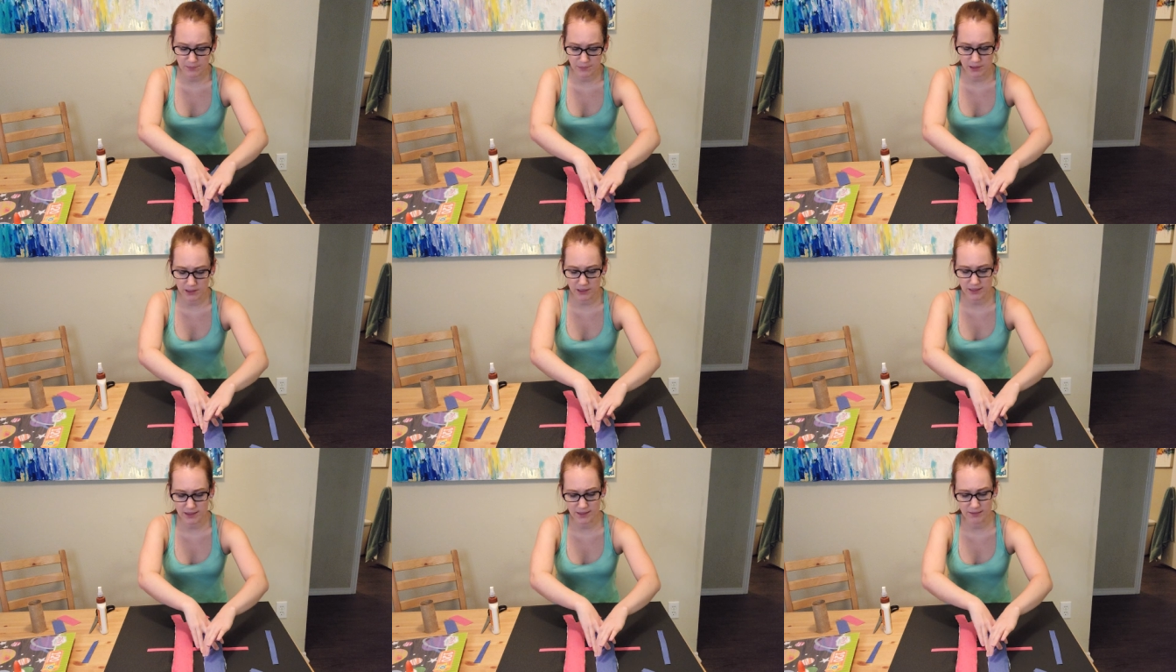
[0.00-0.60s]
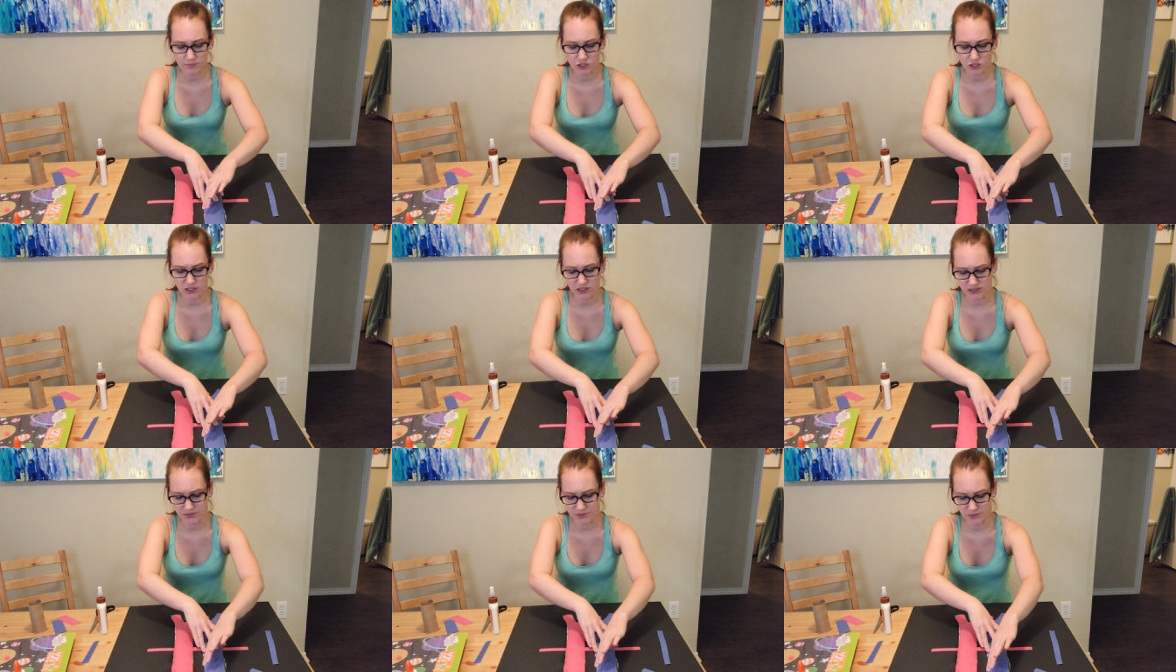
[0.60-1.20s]
Monday. Like, I'm
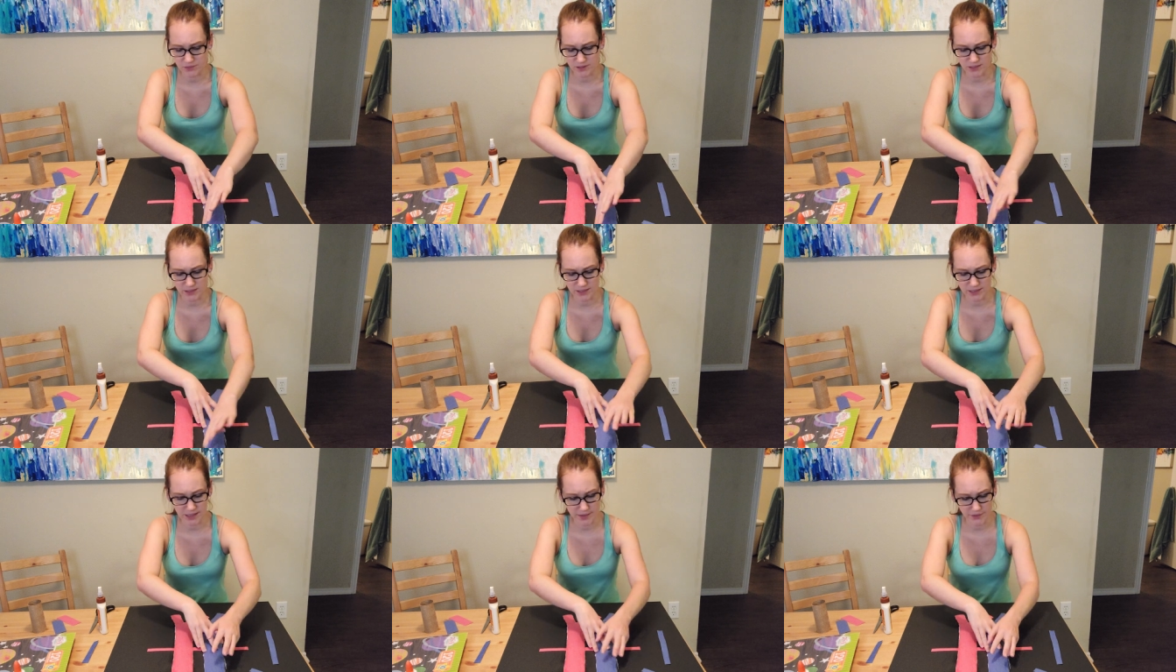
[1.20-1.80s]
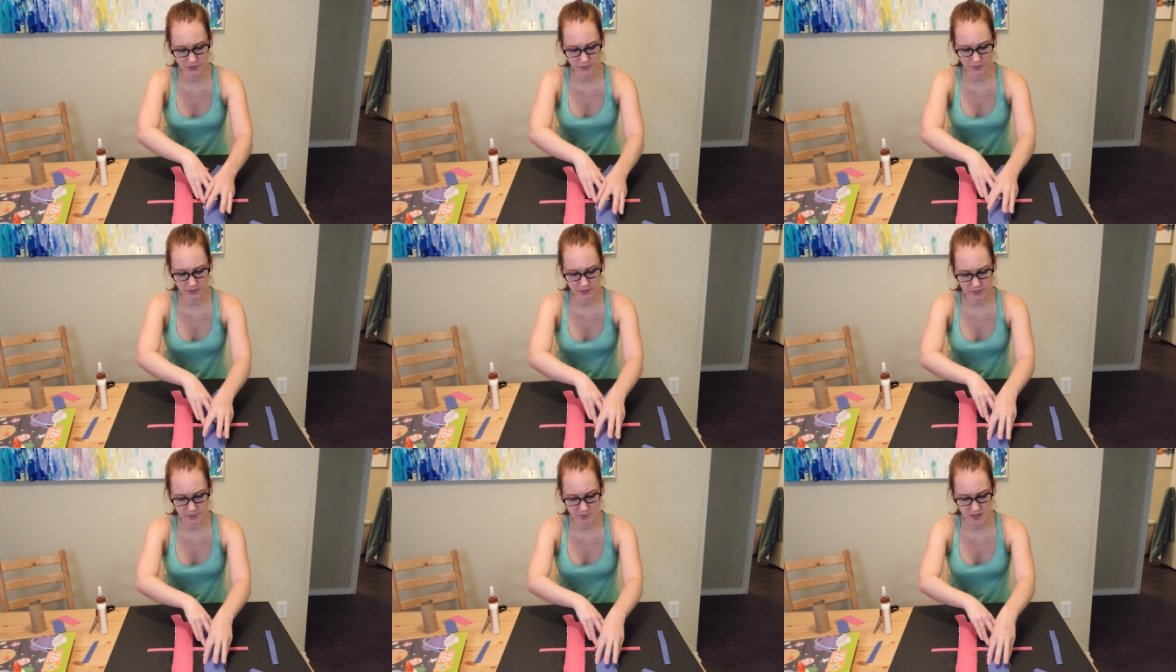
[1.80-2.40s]
sure even within that there'll be
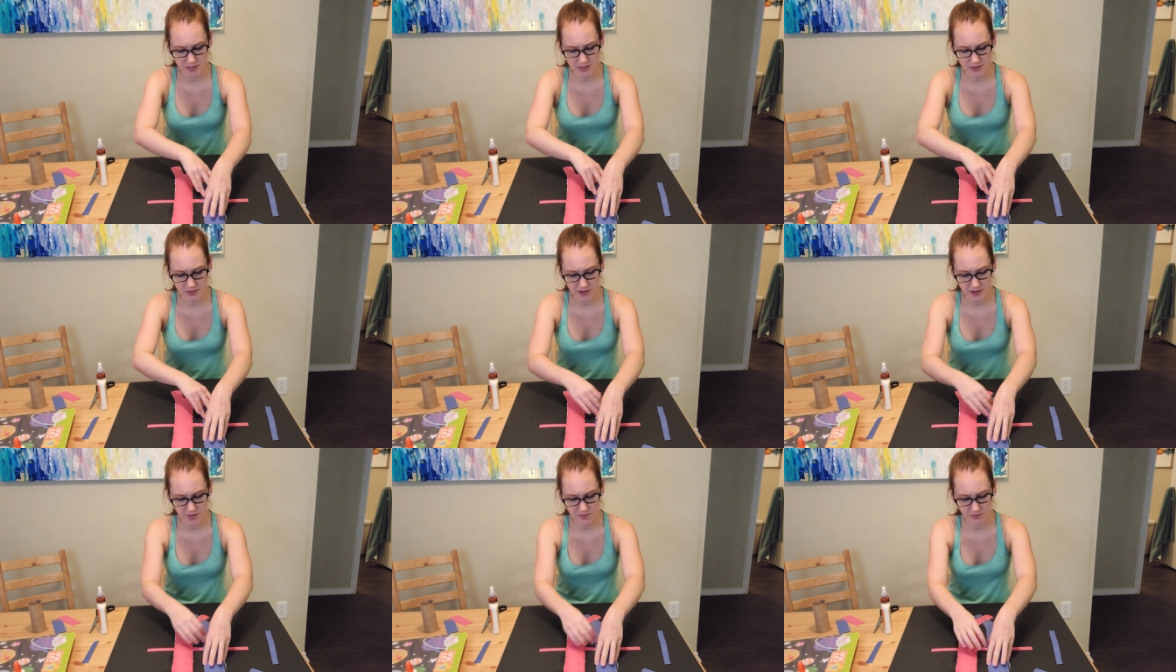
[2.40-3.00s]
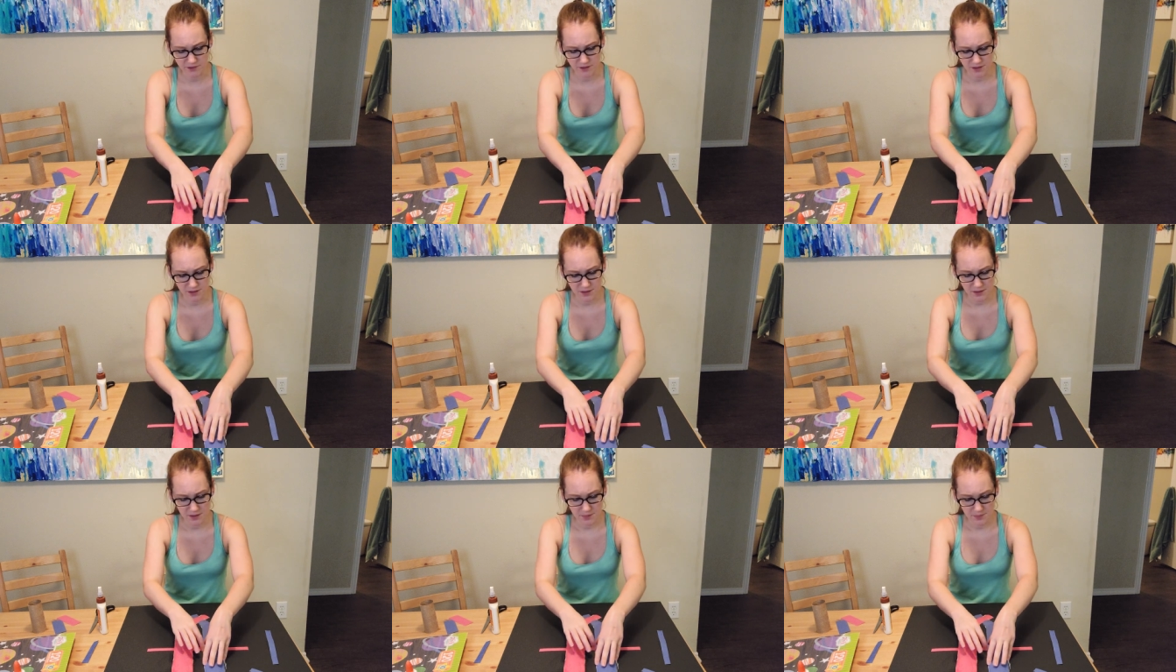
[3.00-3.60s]
some days off,
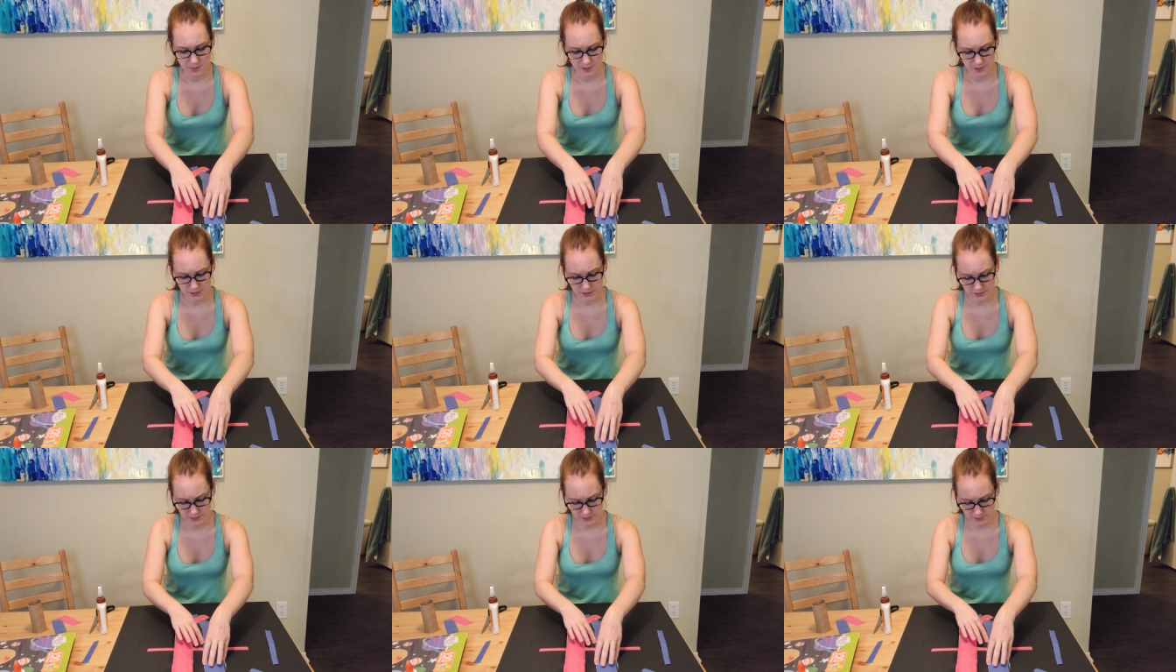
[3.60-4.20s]
but